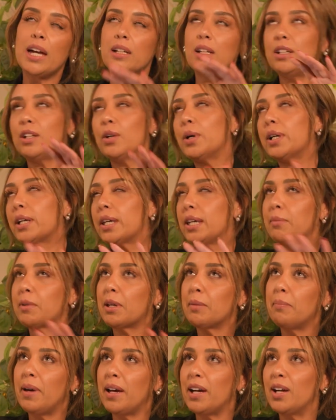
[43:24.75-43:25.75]
and I know I
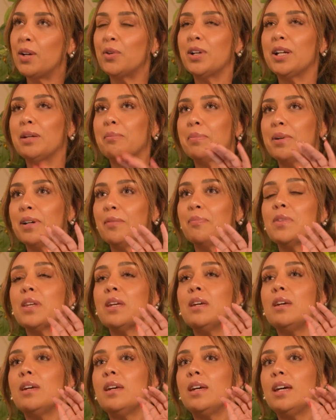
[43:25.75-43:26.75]
keep comparing, but
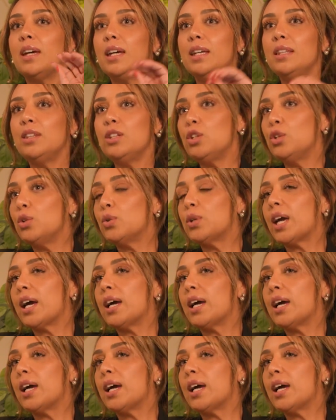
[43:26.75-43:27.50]
in the